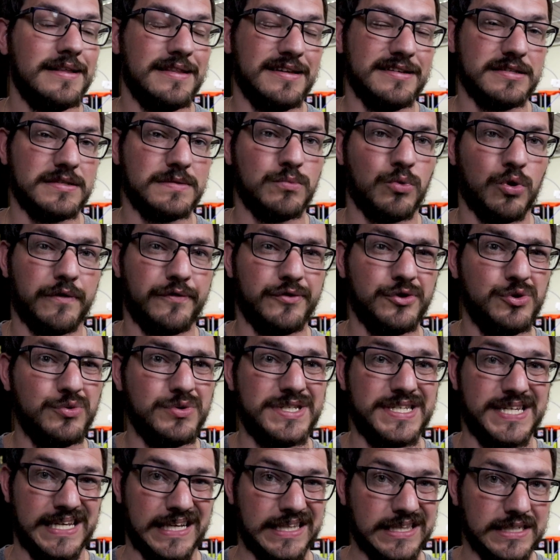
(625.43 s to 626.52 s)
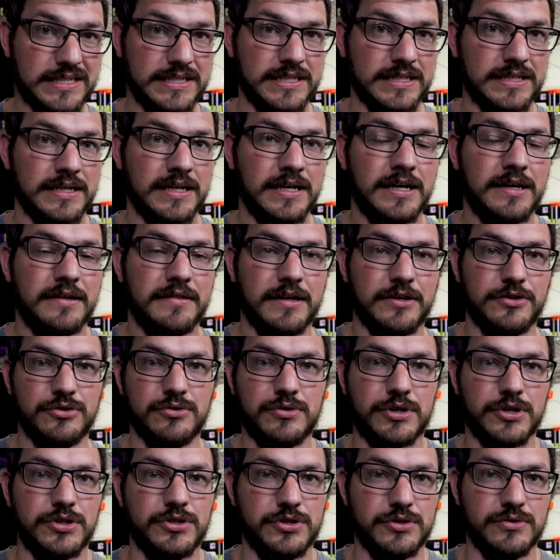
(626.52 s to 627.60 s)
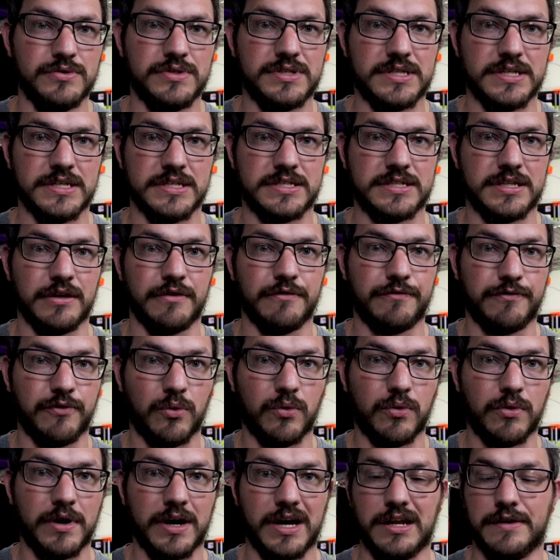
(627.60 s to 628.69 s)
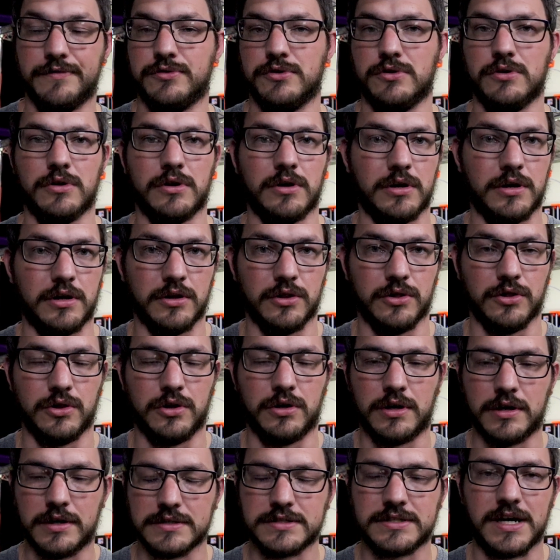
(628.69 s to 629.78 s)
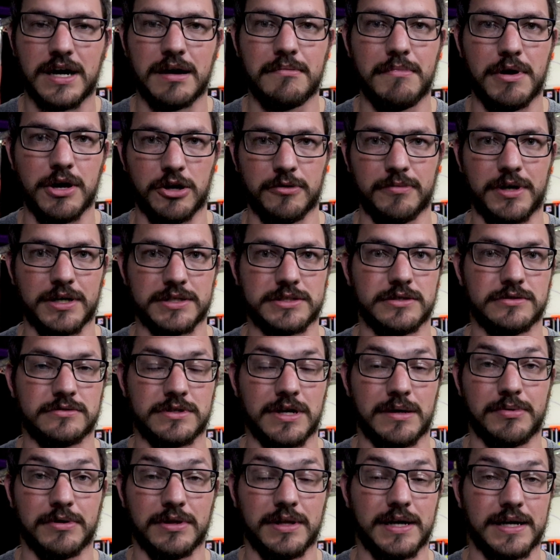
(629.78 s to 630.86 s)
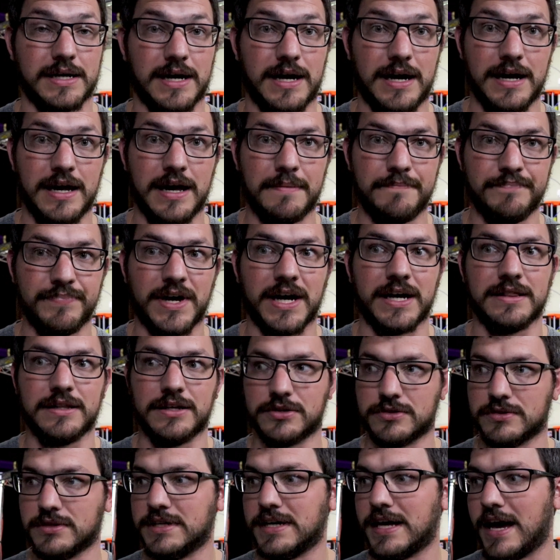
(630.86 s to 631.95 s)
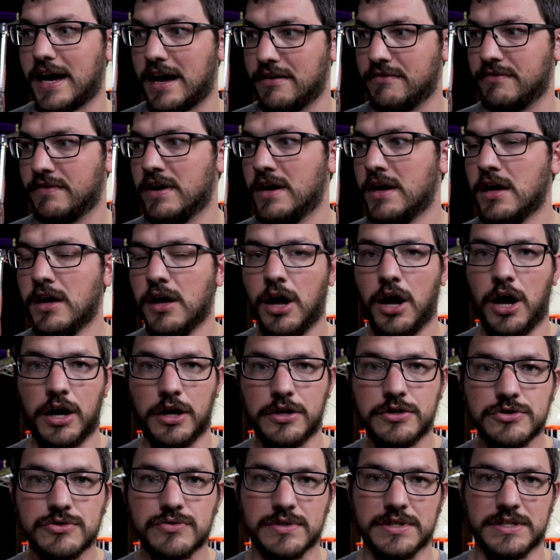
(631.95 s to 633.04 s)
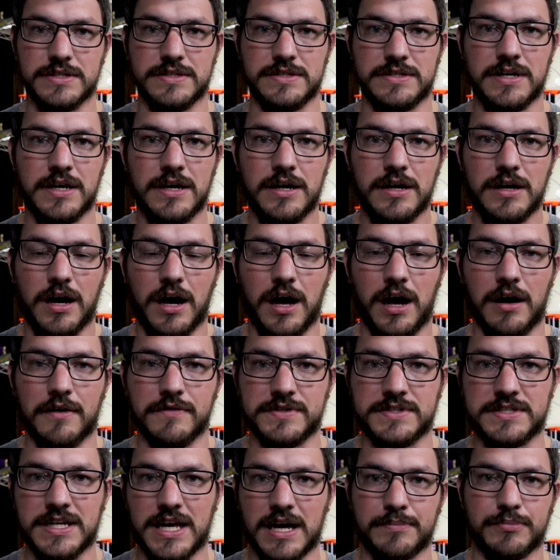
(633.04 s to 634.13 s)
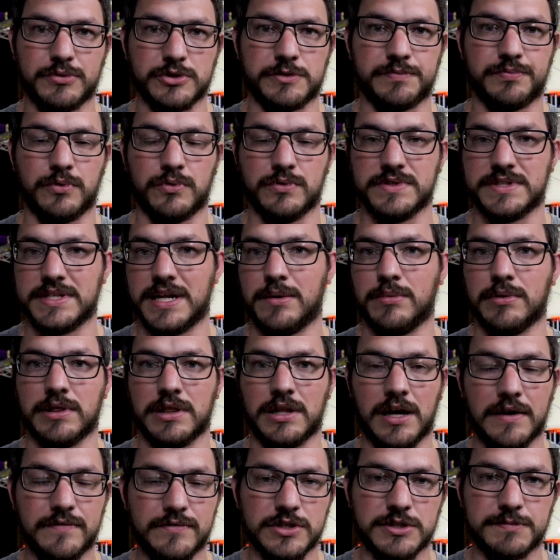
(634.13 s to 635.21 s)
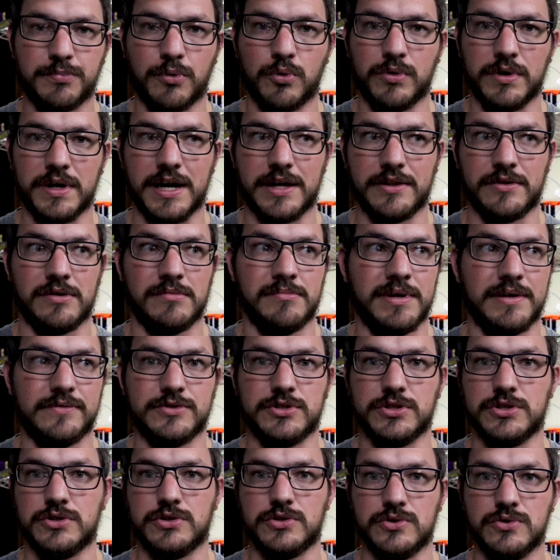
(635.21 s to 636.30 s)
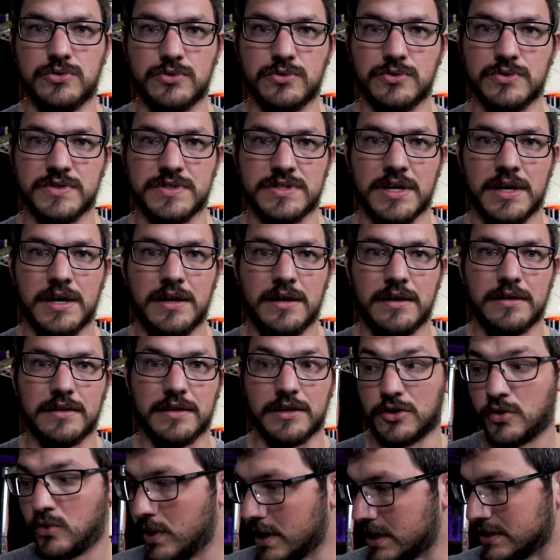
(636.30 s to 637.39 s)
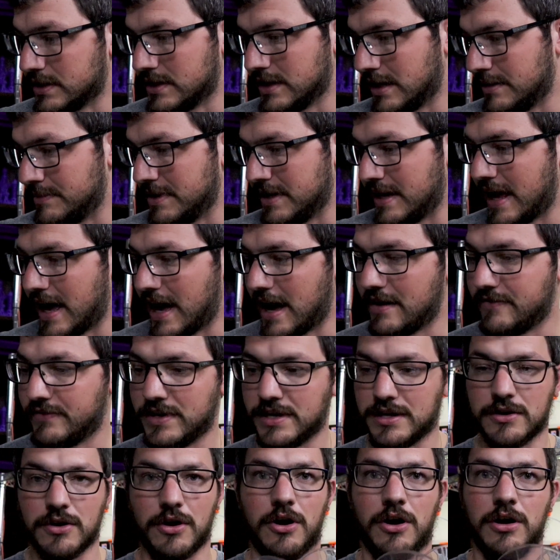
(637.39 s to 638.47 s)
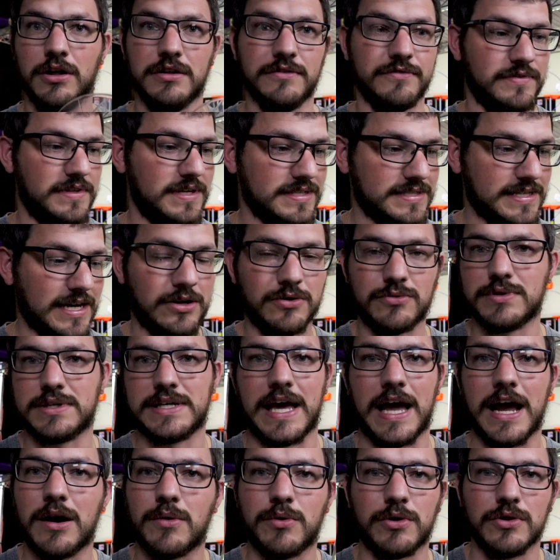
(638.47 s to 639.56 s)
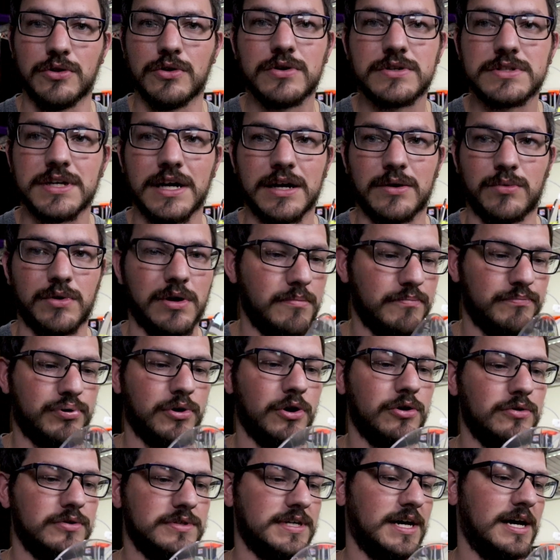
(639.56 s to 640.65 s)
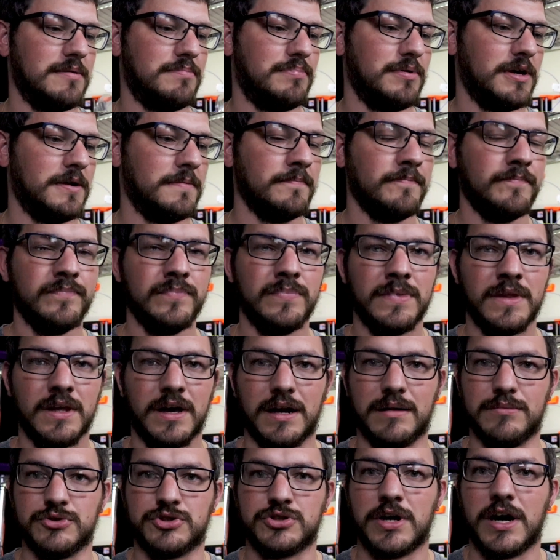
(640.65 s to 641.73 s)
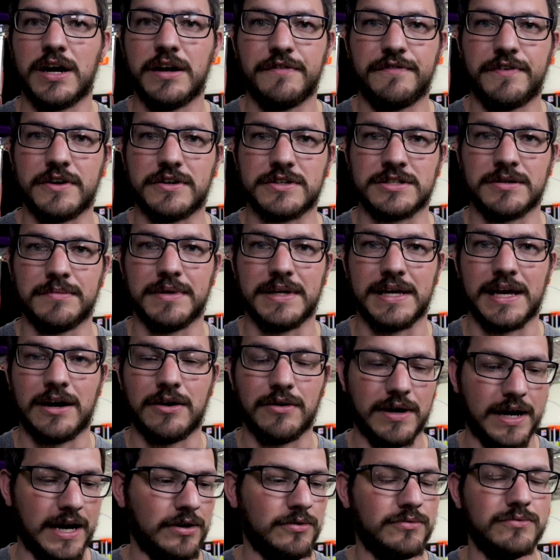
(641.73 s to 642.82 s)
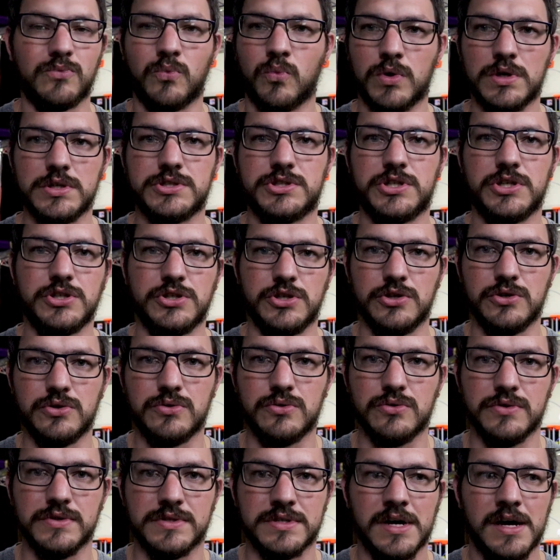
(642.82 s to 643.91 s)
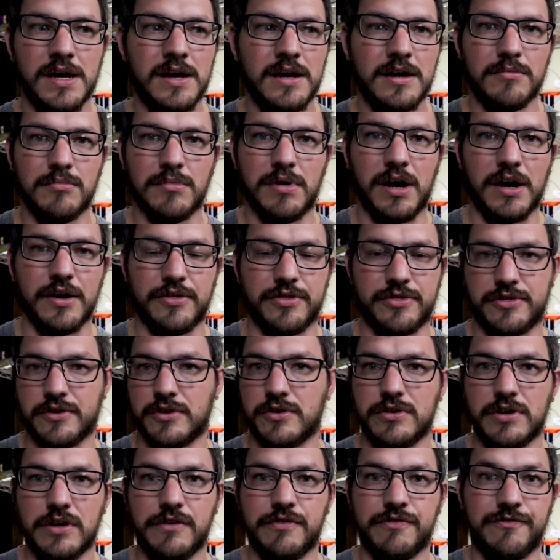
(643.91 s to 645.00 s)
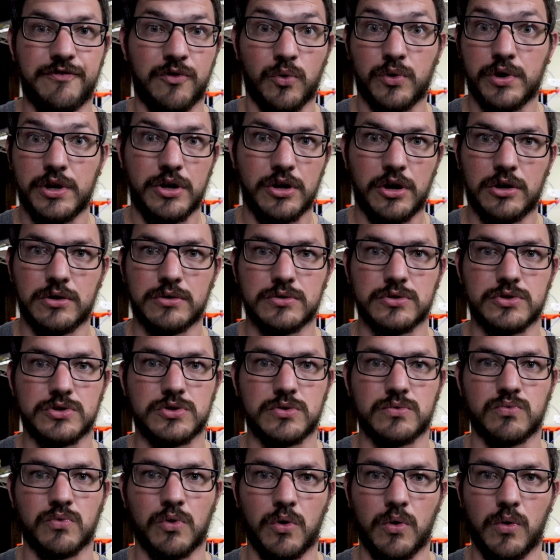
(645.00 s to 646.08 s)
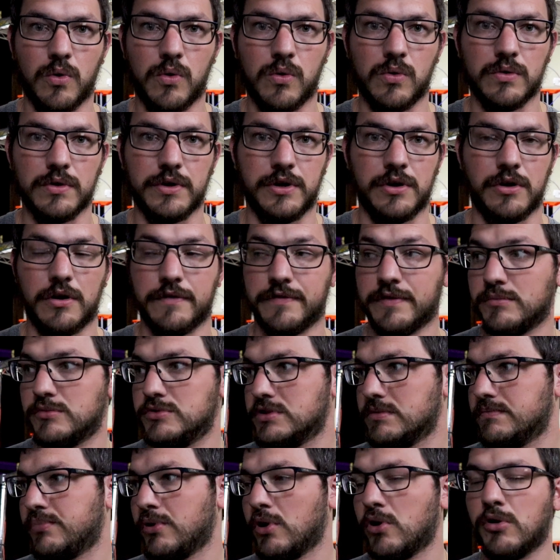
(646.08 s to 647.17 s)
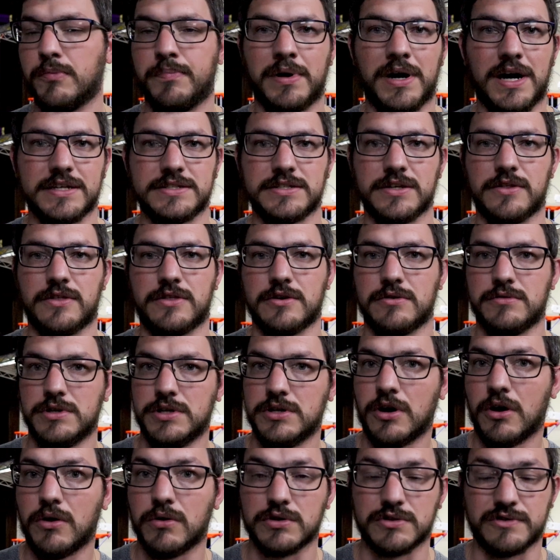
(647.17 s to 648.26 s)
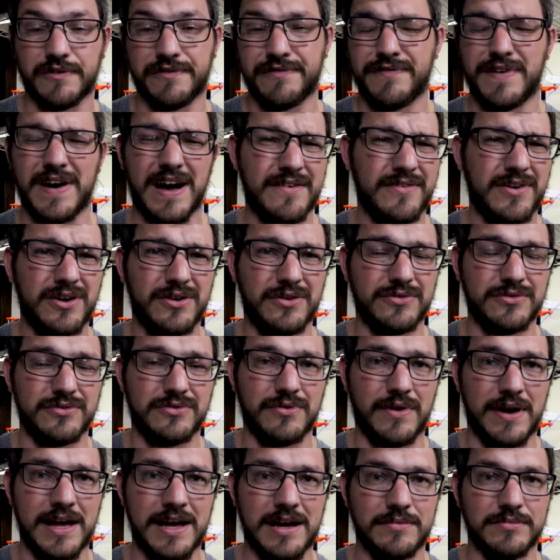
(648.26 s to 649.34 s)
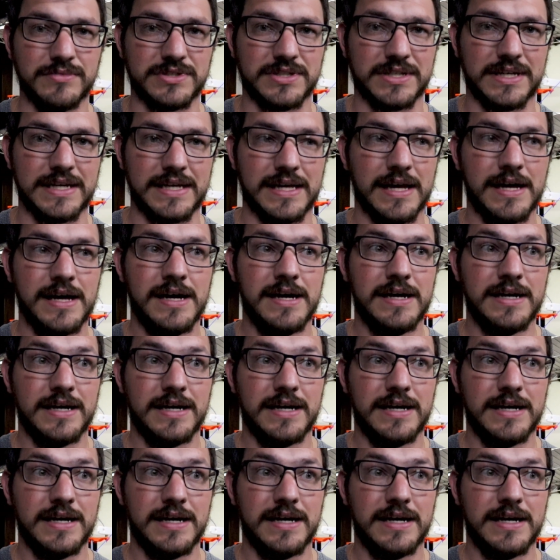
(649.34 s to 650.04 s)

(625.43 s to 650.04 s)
This is more of a utility that you can use this thing for. And if you're a longtime MakerBox subscriber like I am, I literally have hundreds of sample spools that I would love to spool together and be able to use it quickly. I mean, having all of this, I don't care what it looks like. When I'm prototyping and I'm trying to figure something out, I don't want to use my $30, $40 a roll, you know, if I'm using ProtoPop, a $30 for 500 grams, like